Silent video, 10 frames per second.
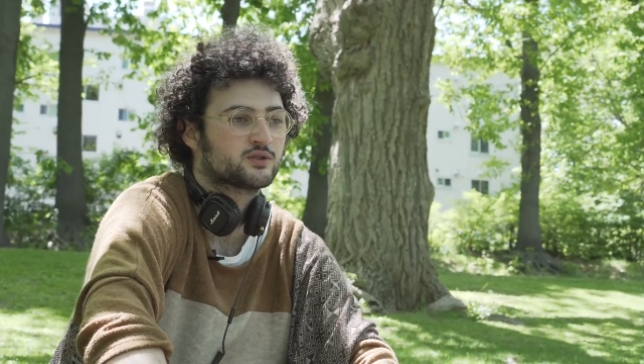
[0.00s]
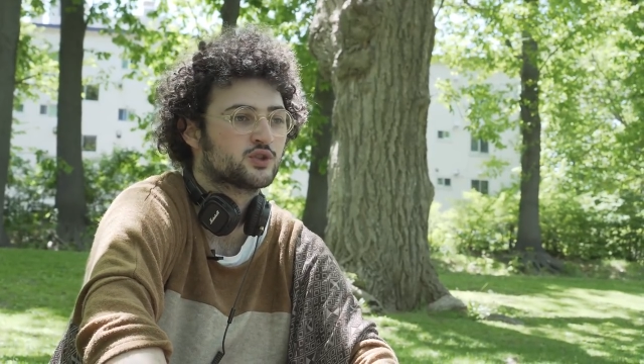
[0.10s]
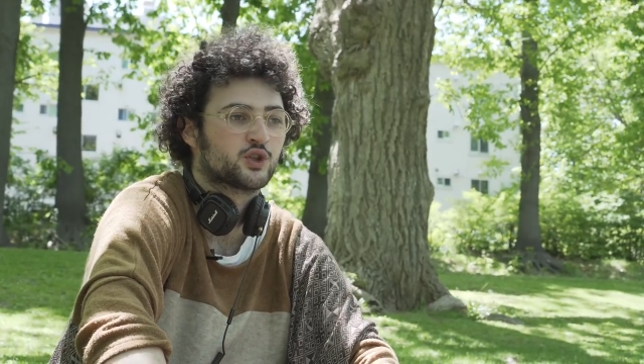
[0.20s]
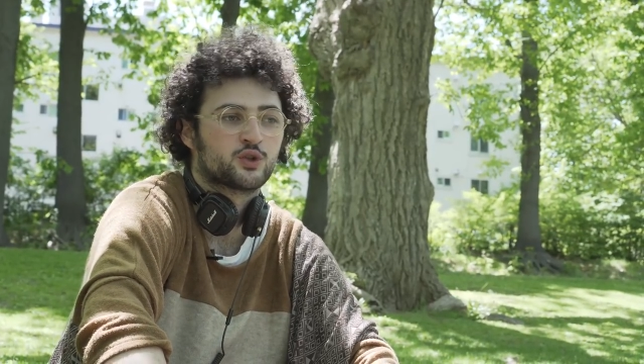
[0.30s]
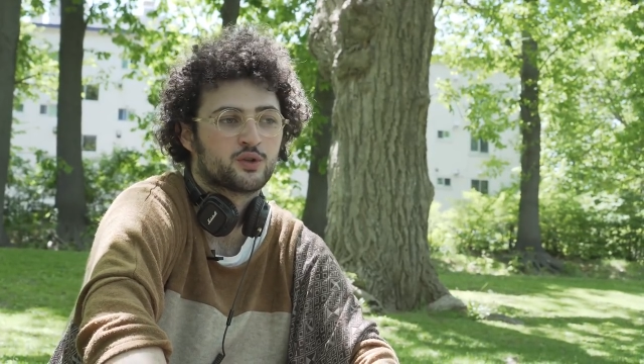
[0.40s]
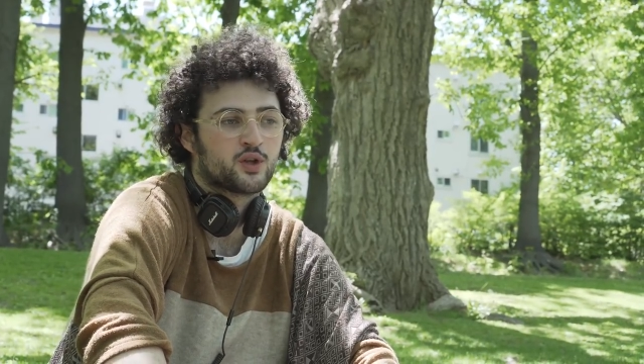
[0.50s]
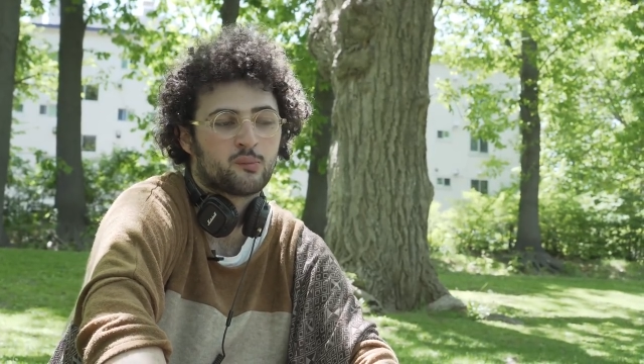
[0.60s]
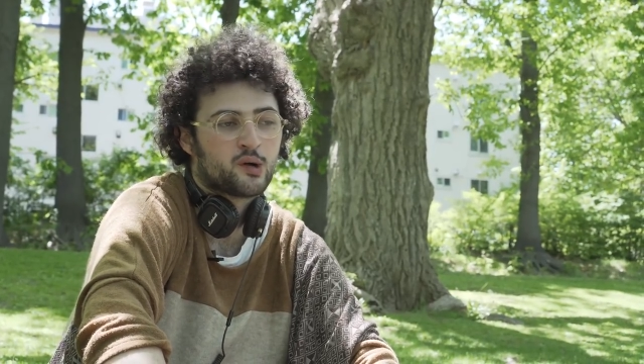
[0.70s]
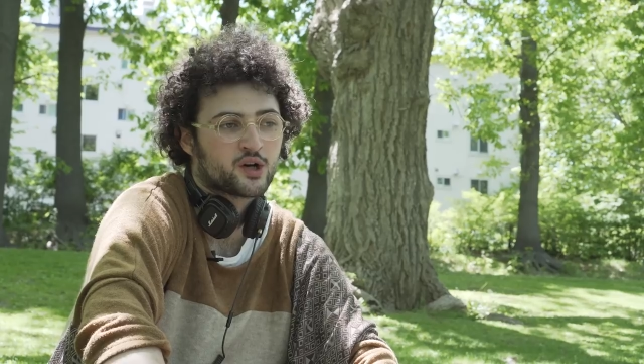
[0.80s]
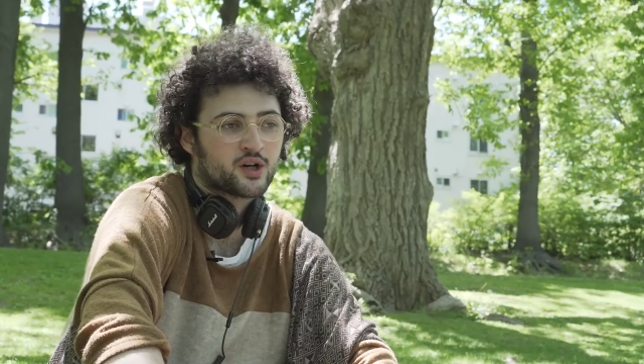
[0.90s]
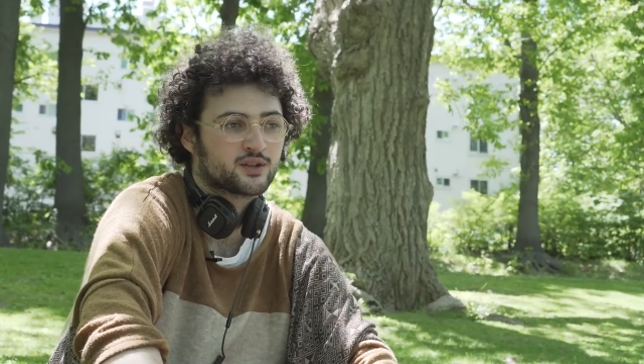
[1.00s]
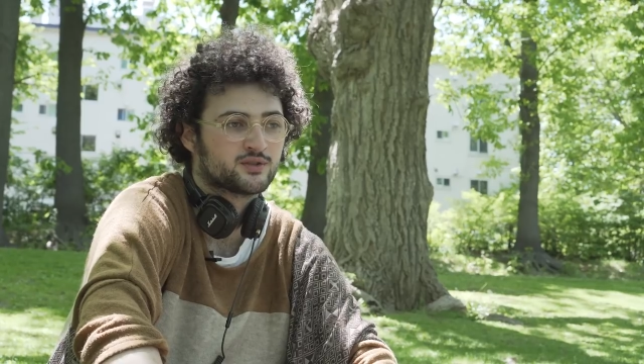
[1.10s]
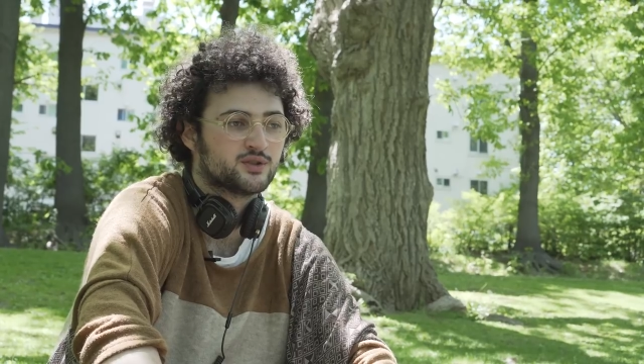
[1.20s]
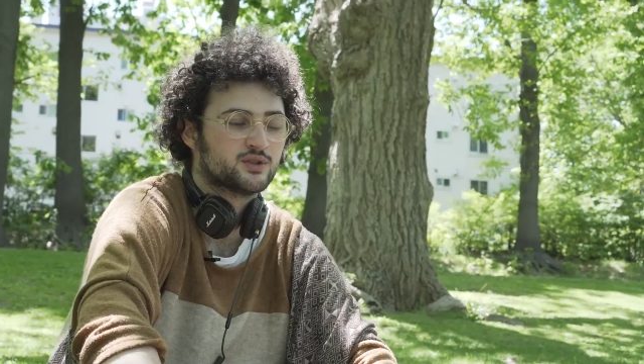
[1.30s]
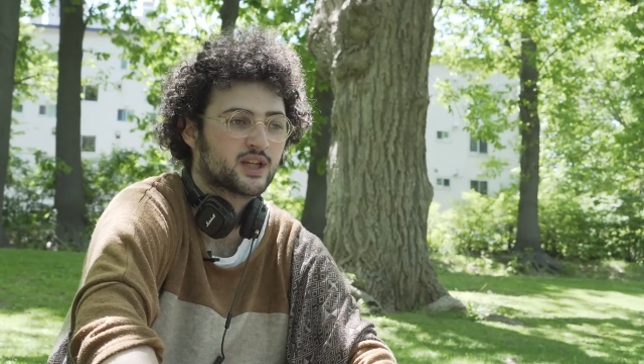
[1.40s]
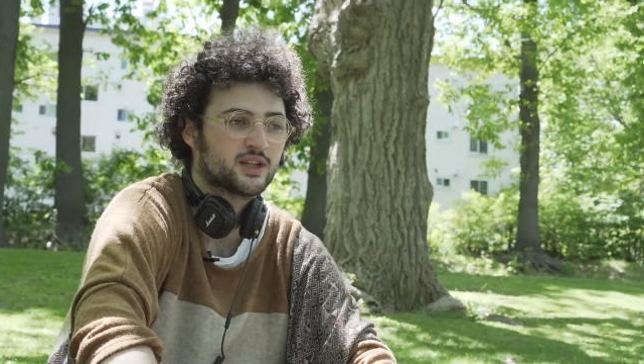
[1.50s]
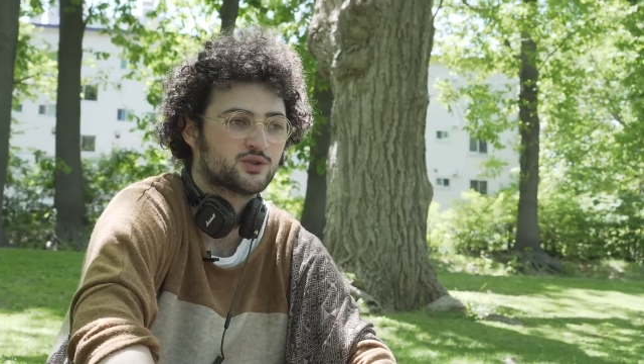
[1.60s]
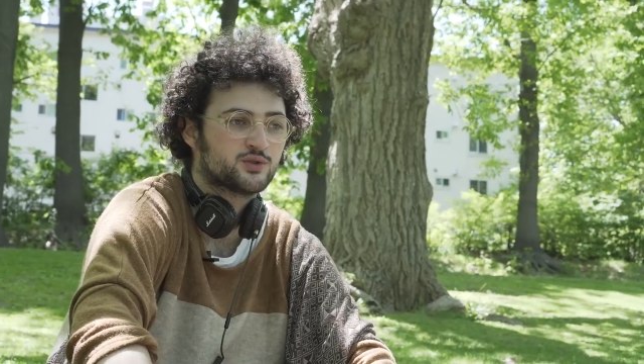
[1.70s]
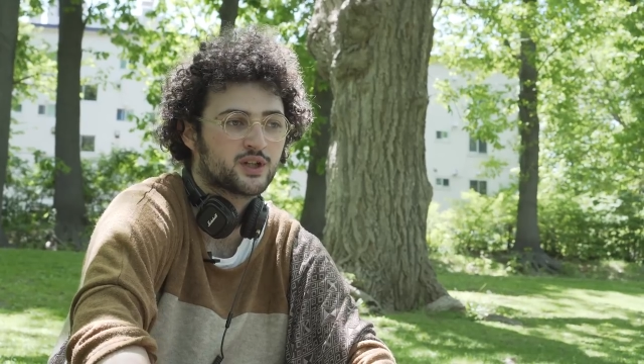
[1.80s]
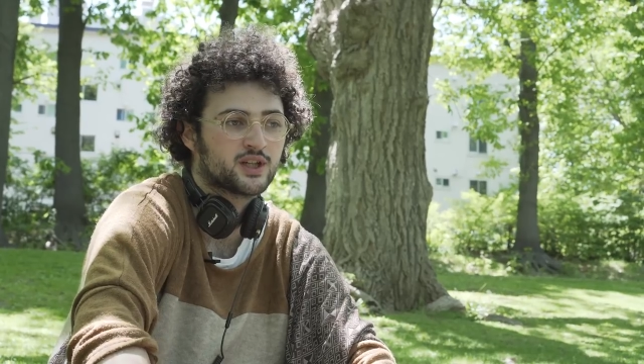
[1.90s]
to, go to a bar, and
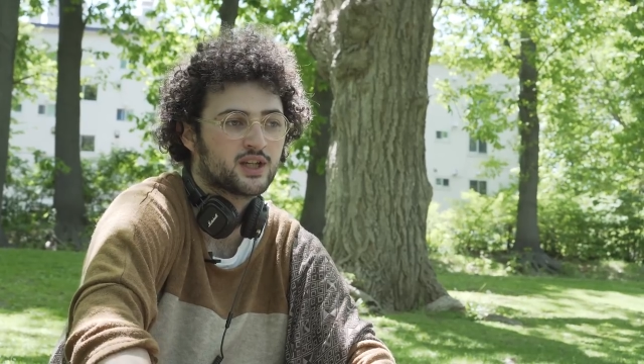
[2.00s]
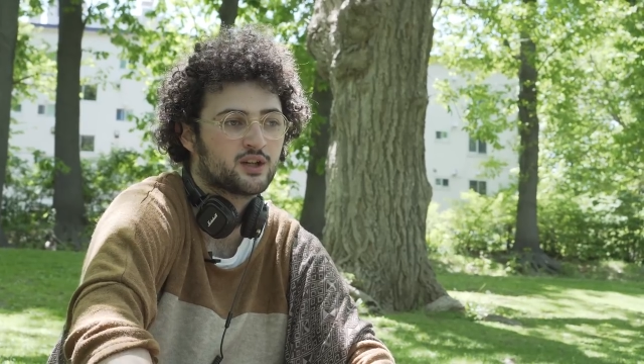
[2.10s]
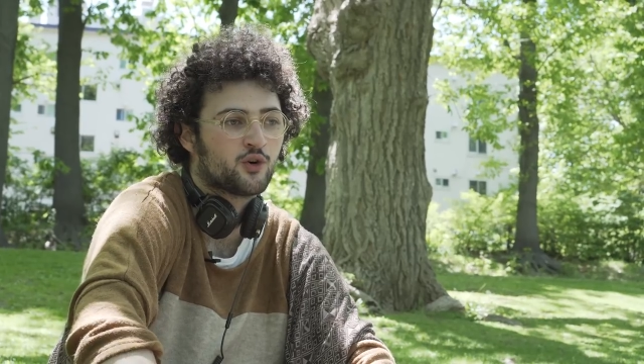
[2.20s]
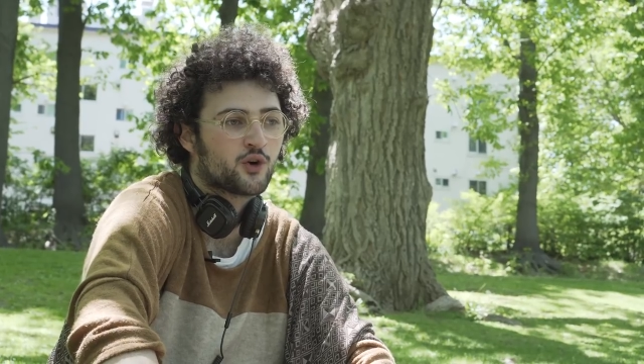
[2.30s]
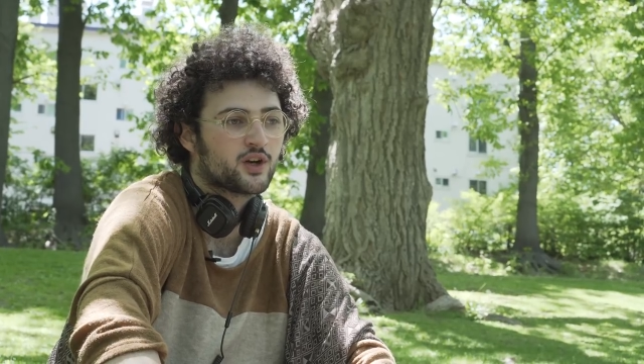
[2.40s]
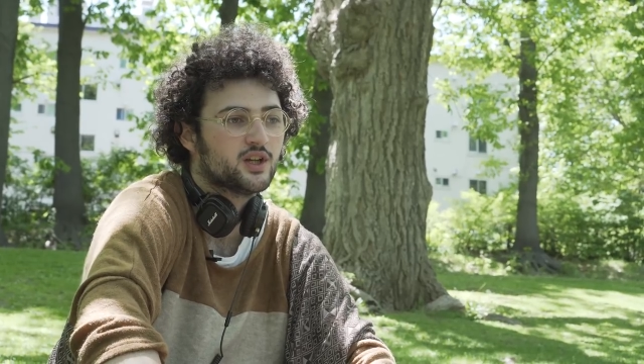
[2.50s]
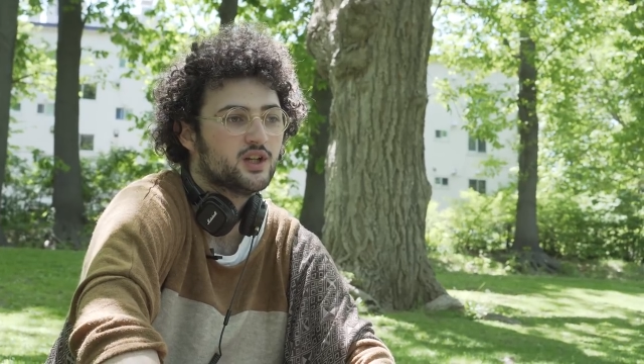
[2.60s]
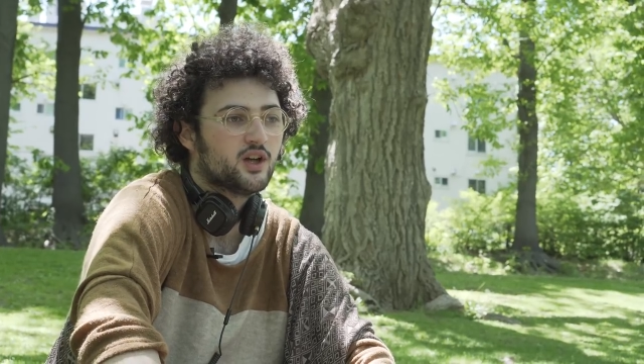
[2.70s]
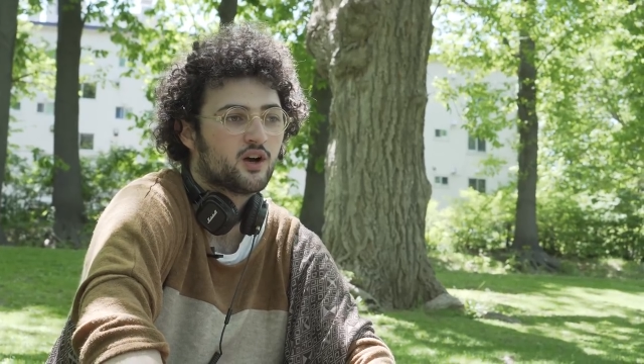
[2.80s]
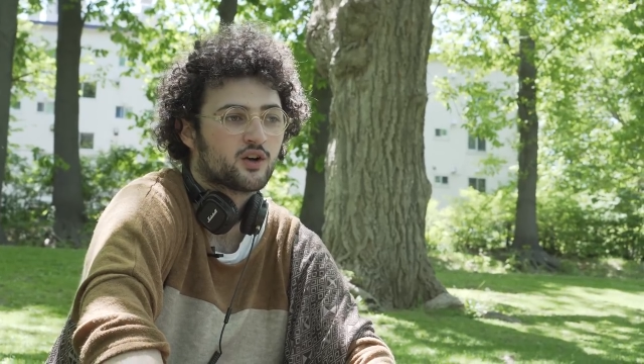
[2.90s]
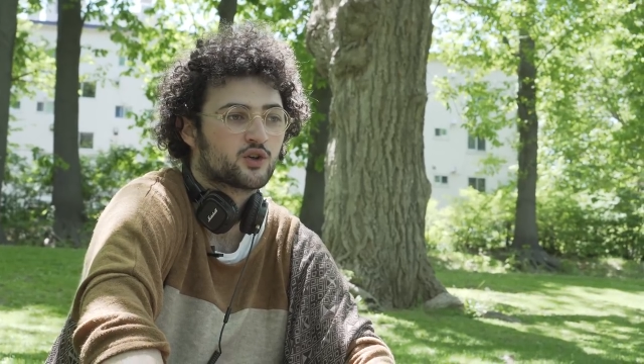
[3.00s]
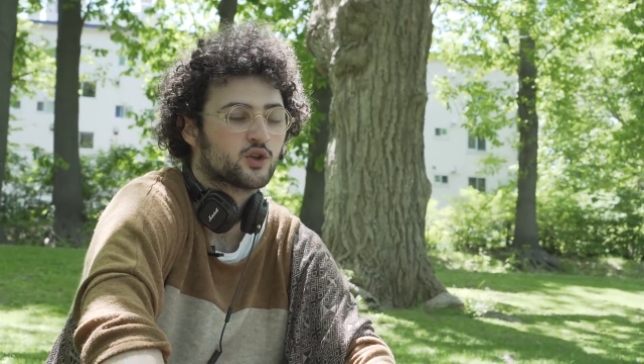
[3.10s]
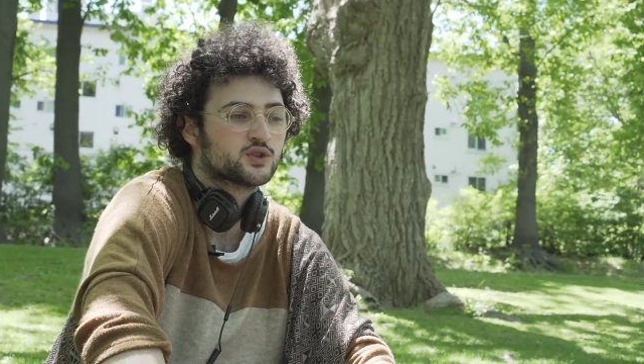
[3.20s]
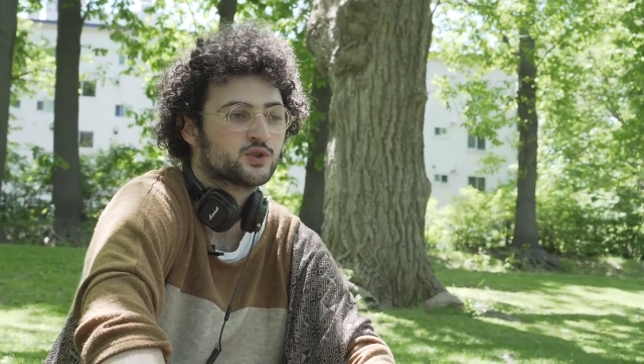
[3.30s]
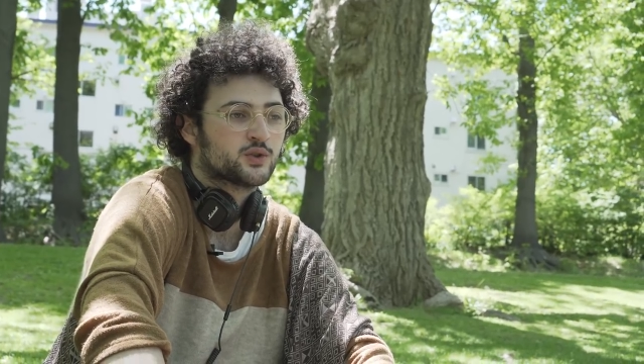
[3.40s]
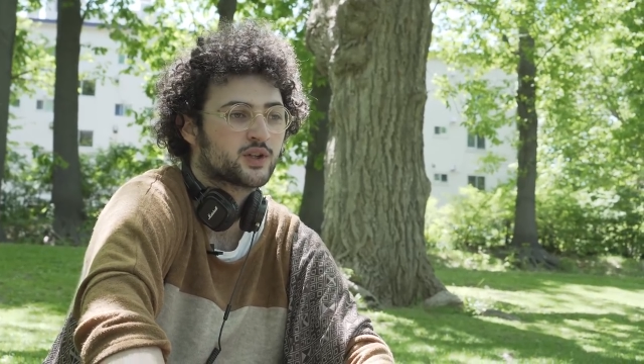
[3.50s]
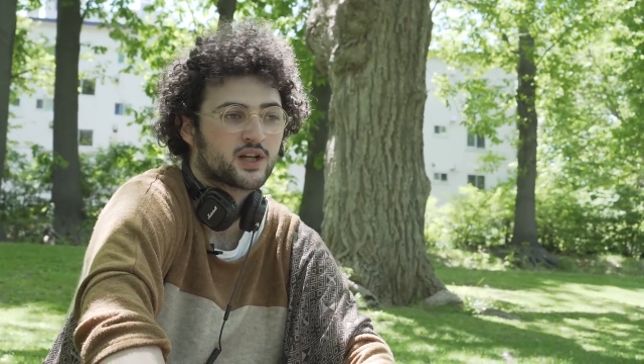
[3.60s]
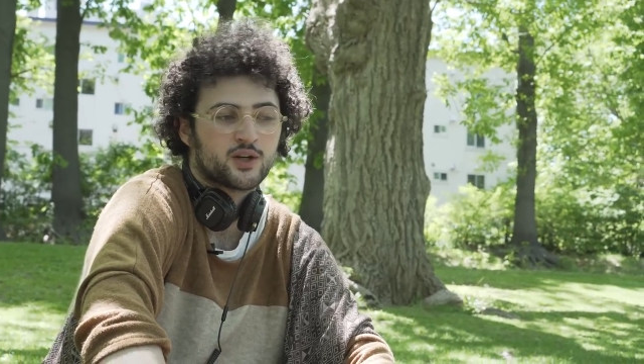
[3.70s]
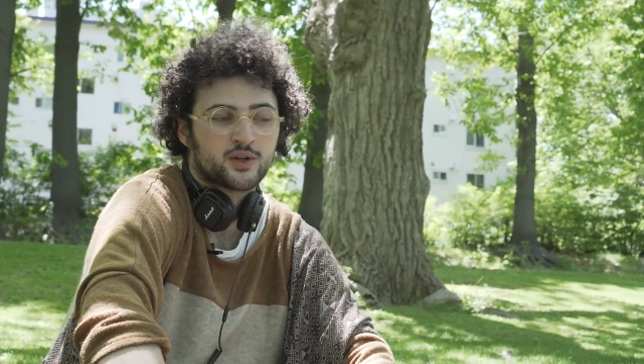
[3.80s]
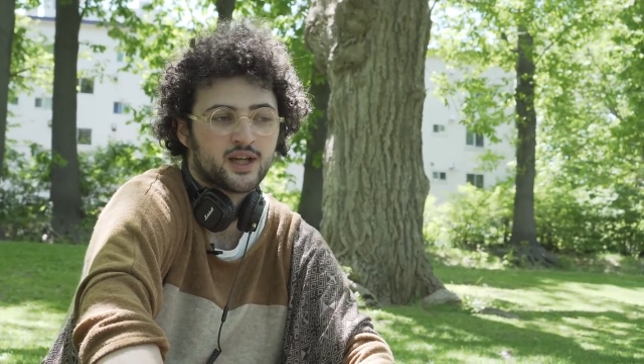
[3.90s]
get drinking or uh, go to
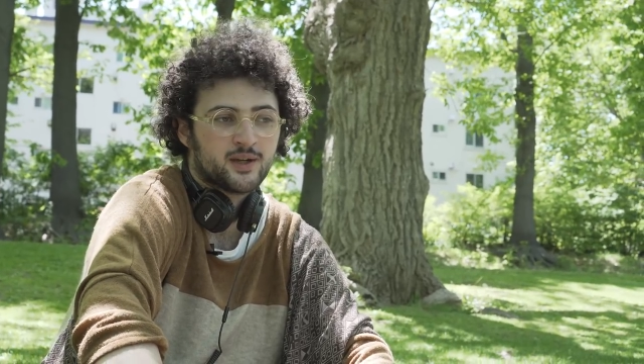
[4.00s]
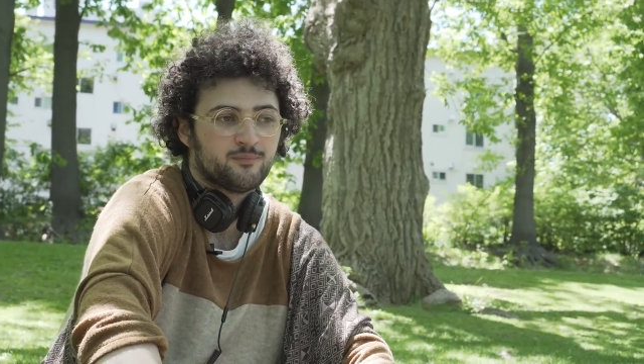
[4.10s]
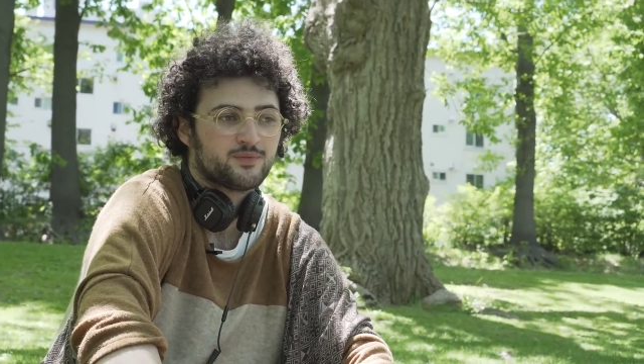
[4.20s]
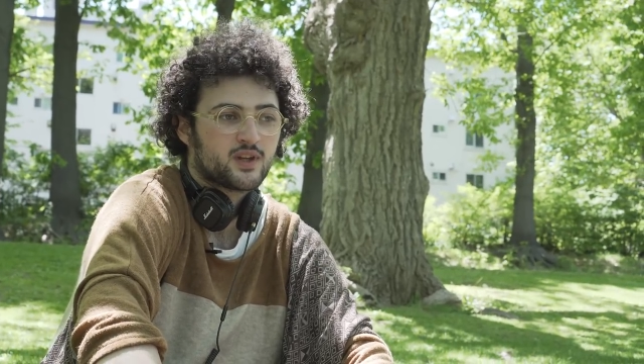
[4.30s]
karaoke.